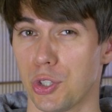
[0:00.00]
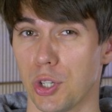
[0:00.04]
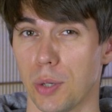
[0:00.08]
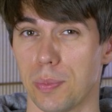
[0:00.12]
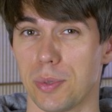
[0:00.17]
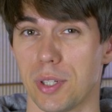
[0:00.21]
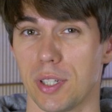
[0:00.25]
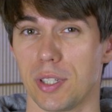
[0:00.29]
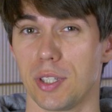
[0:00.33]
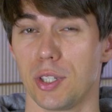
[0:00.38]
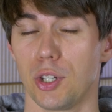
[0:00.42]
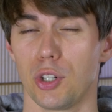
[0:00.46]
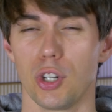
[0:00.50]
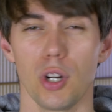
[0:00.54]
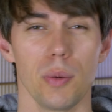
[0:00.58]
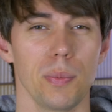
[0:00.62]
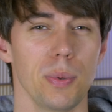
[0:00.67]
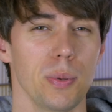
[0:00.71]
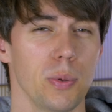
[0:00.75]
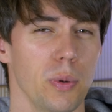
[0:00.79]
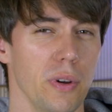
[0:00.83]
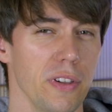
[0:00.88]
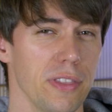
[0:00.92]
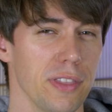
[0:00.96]
shops in
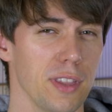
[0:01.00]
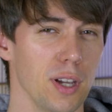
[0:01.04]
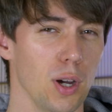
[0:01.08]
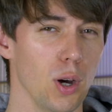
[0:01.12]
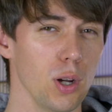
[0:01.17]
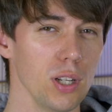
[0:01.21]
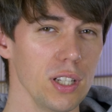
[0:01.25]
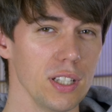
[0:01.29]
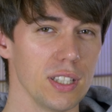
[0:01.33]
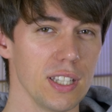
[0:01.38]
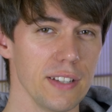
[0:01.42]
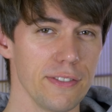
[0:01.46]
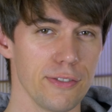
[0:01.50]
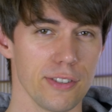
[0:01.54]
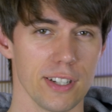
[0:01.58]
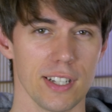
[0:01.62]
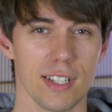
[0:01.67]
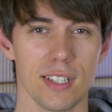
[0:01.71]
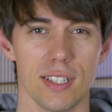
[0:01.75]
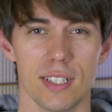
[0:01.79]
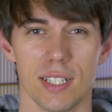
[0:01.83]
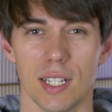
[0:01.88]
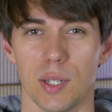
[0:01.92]
Europe, with the only difference